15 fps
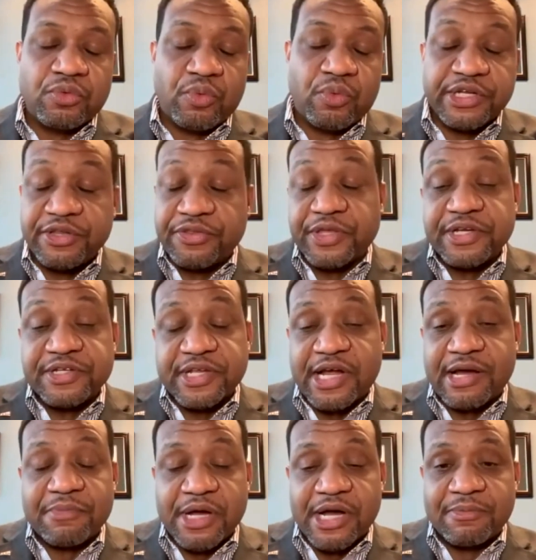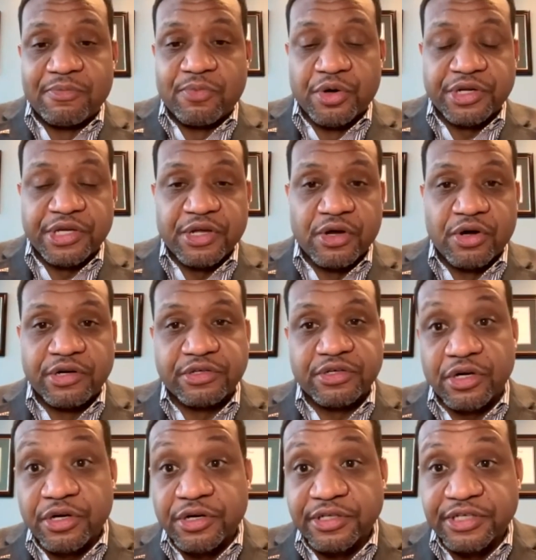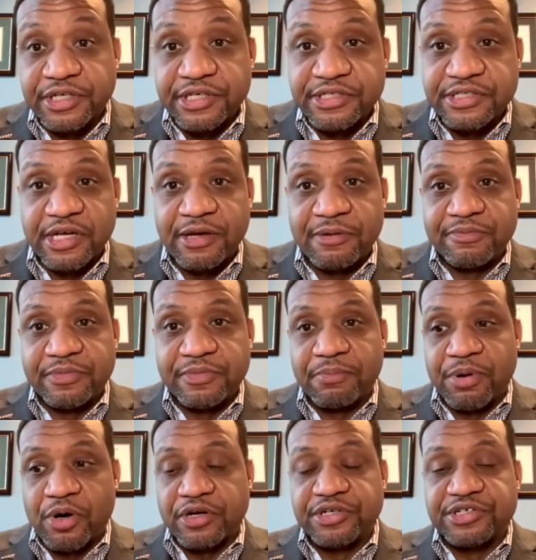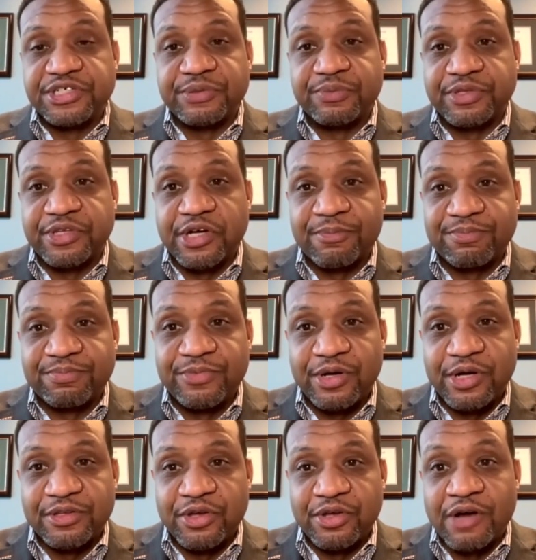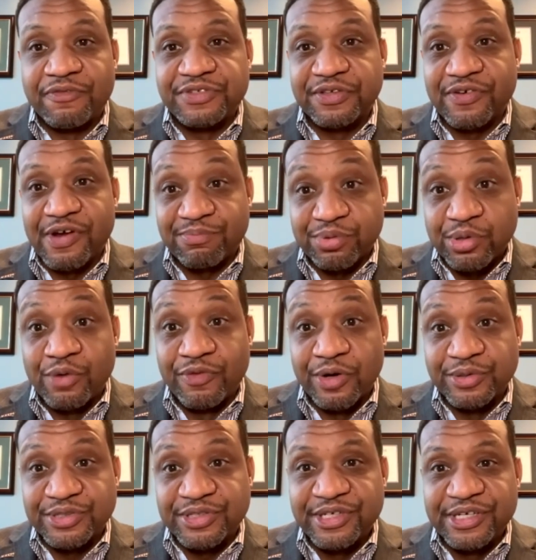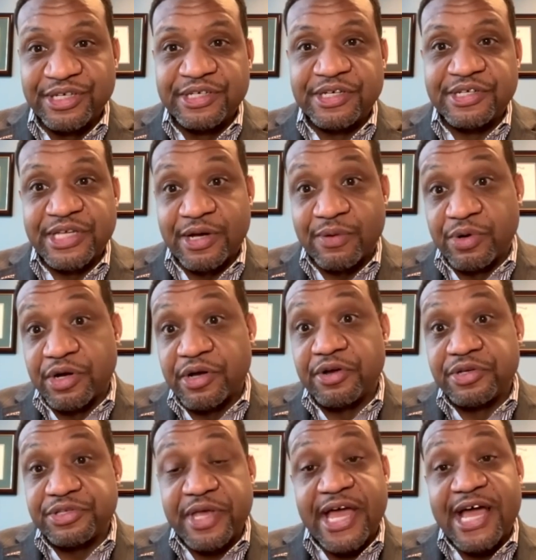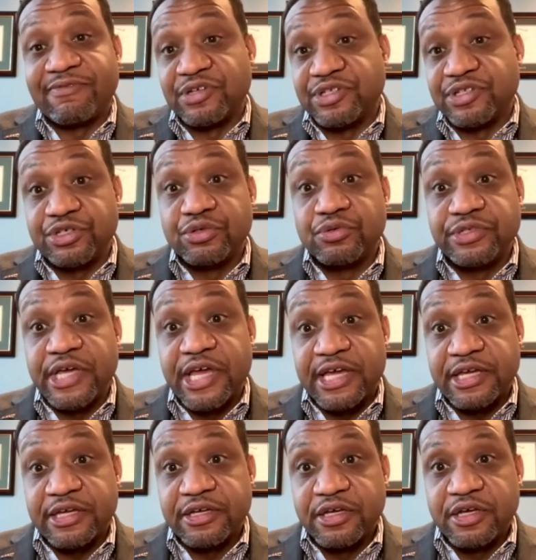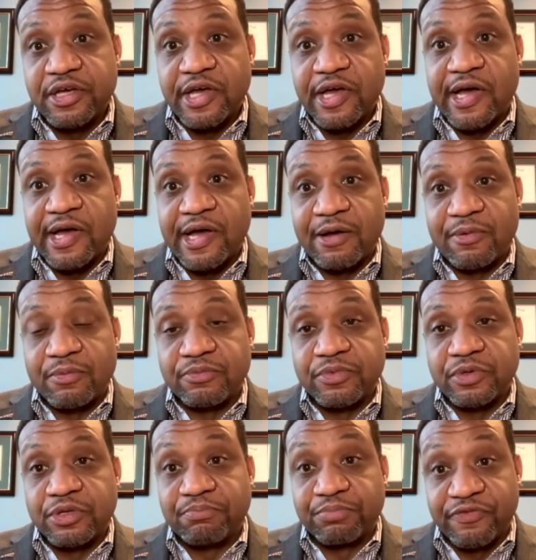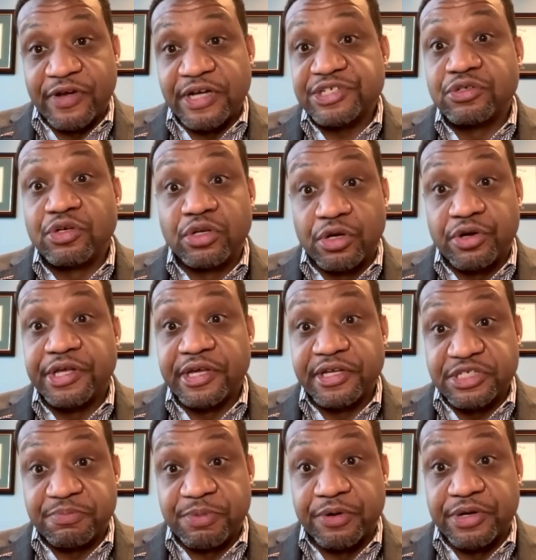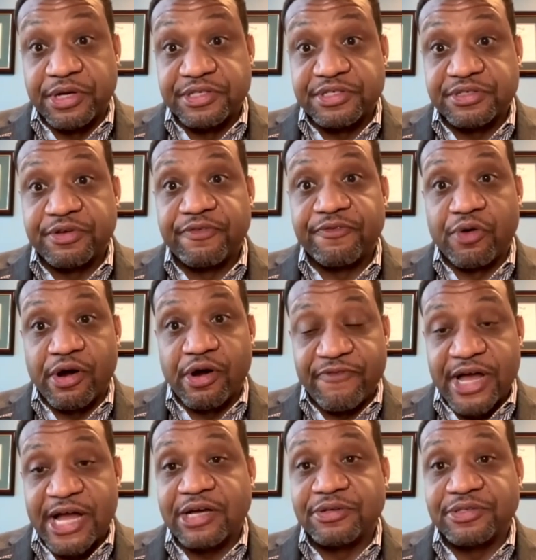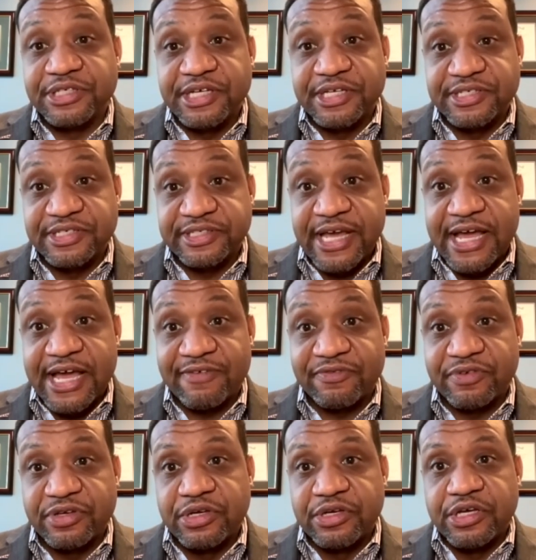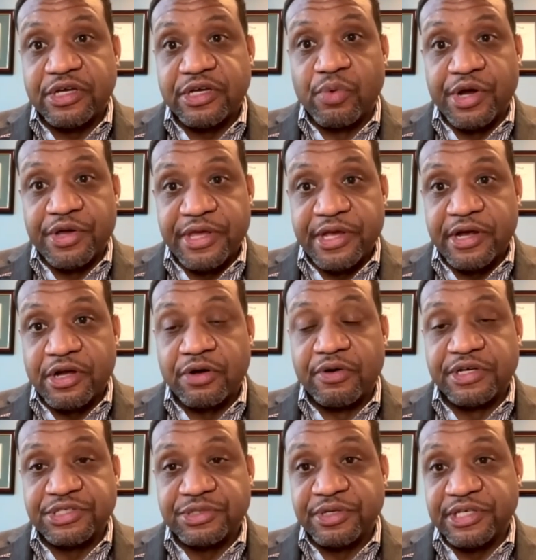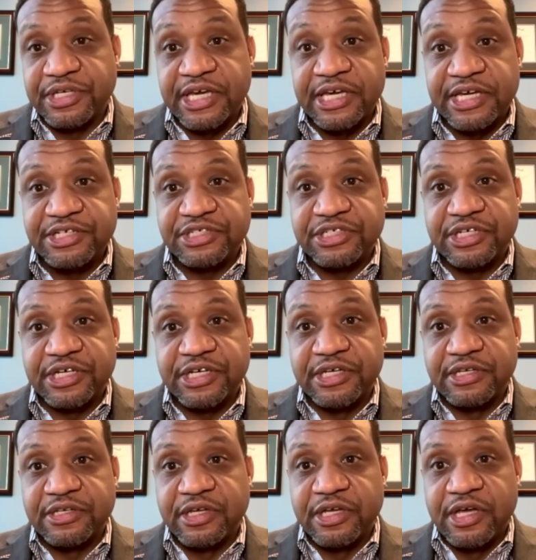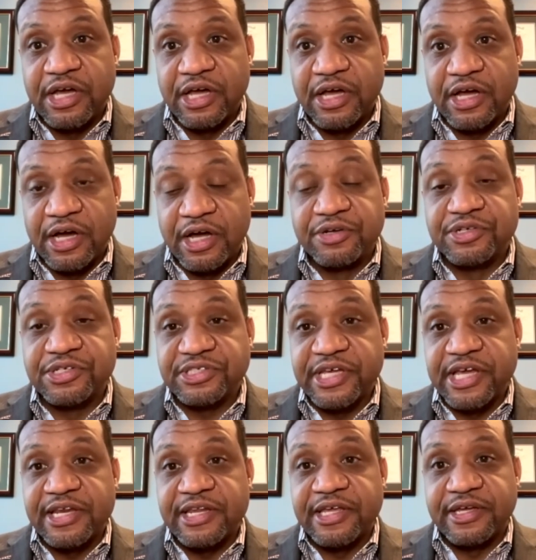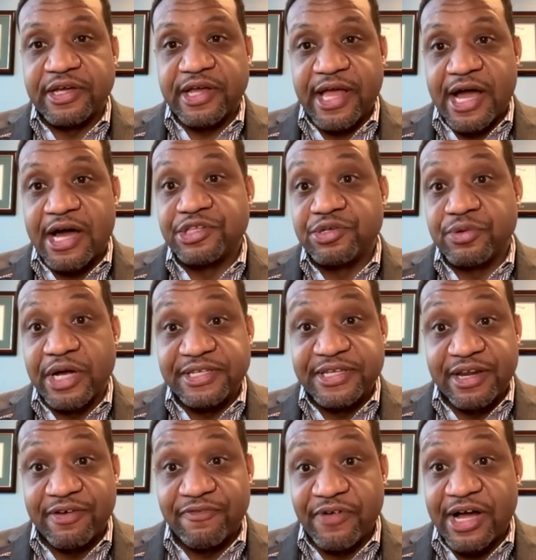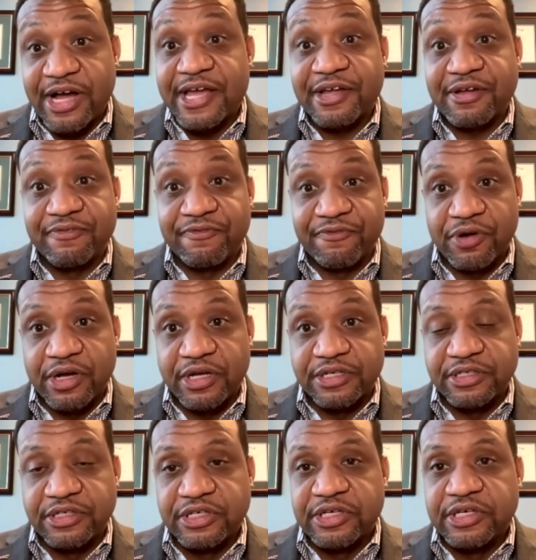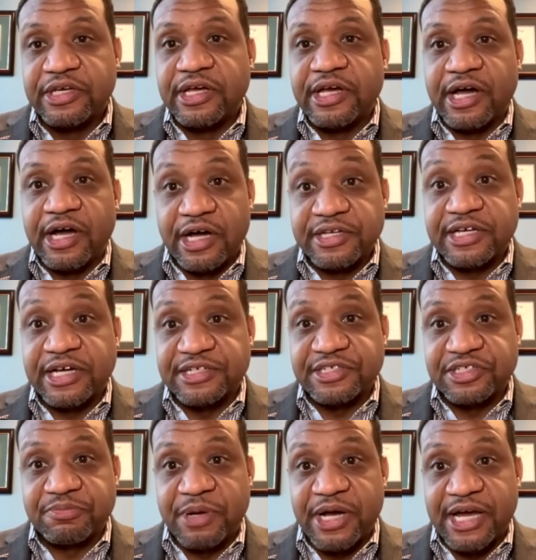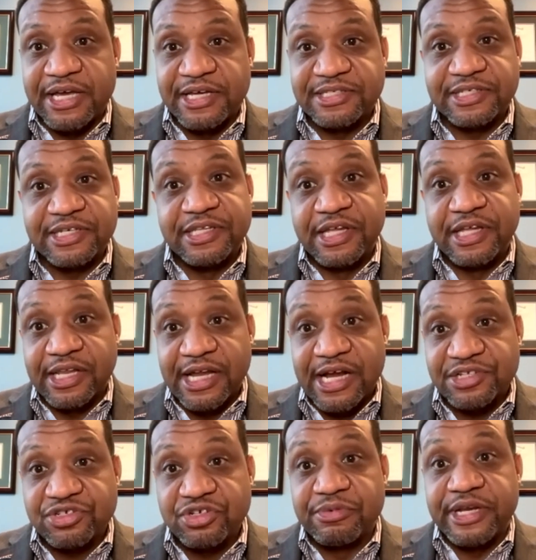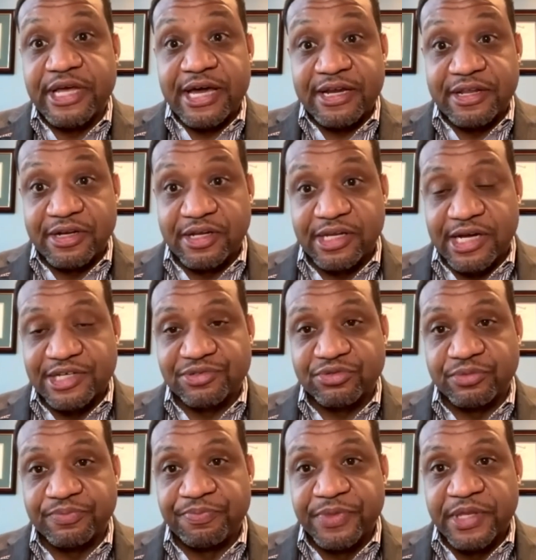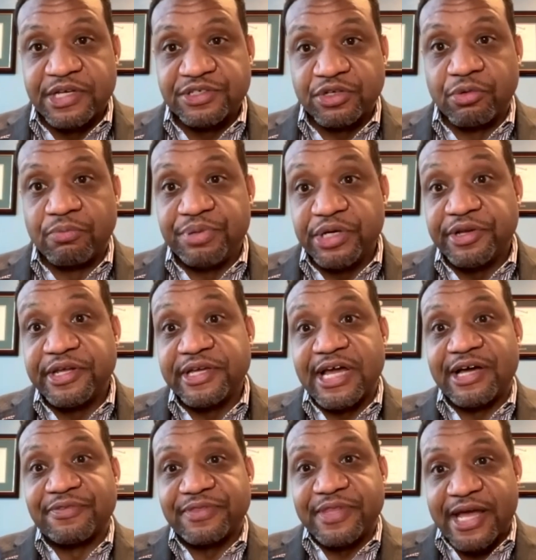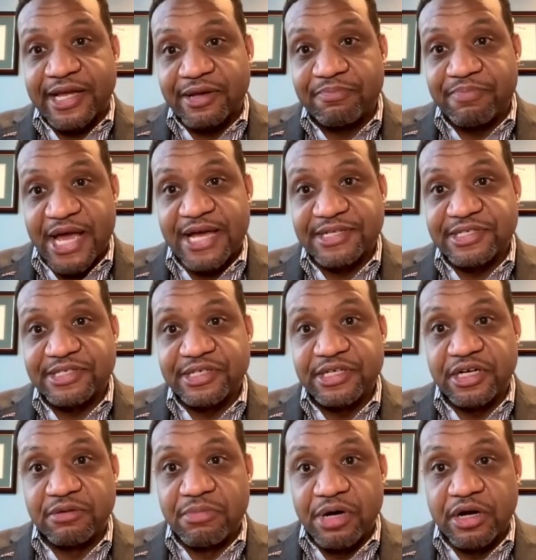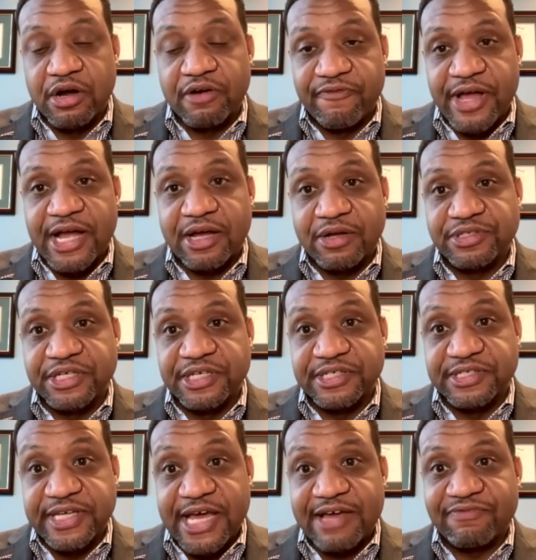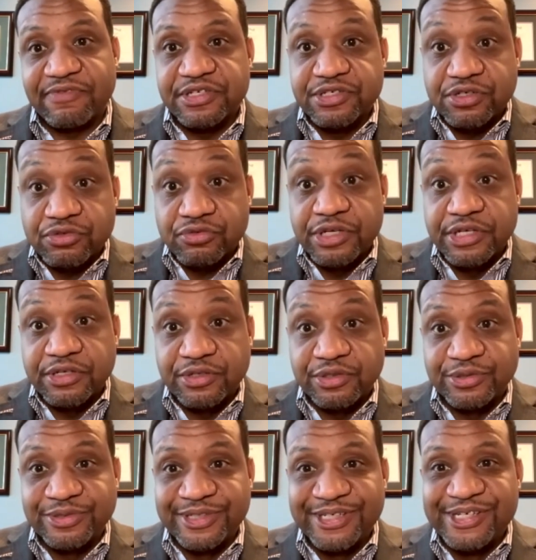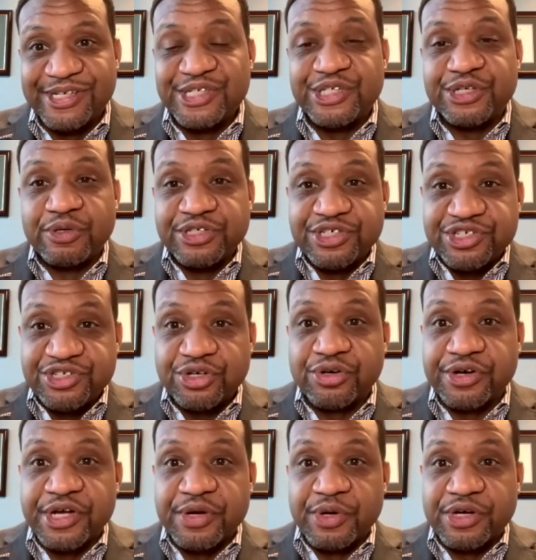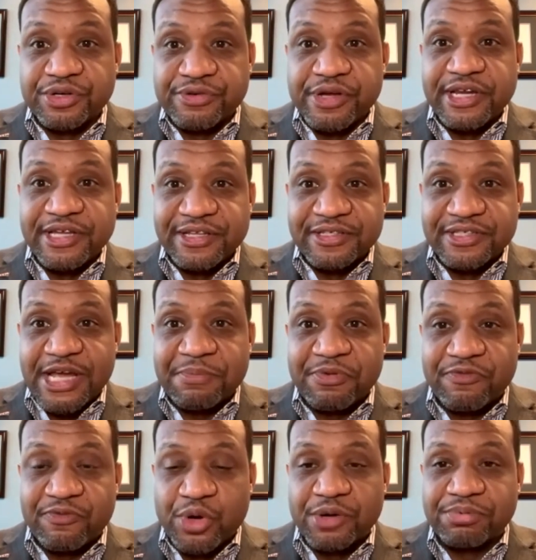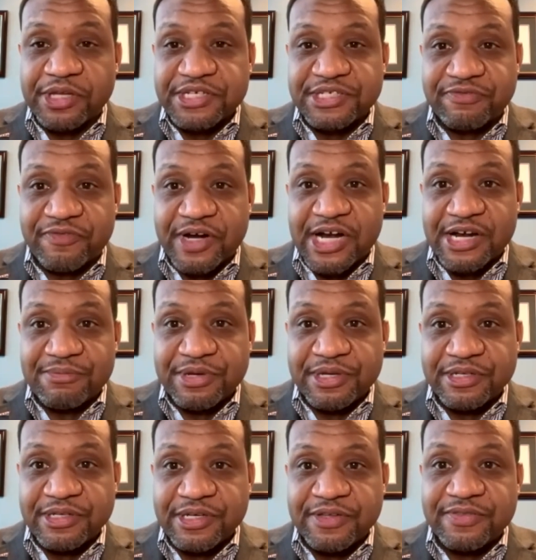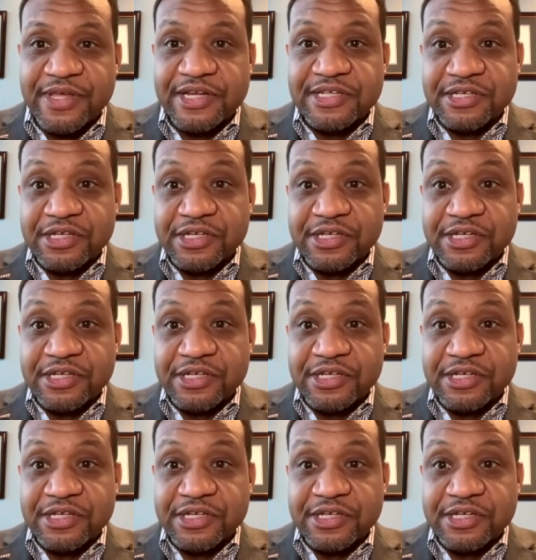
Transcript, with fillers: one of the things that I'm, I'm working on currently is um, a partnership with our uh, office of our provost is that we're going to have a two-day um, professional learning experience for our faculty and staff and where they are going to engage in understanding how to identify, confront, unconscious bias in the classroom and out of the classroom. So, building out that capacity among our faculty and staff is critical to ensuring we're creating the type of workplace environment that is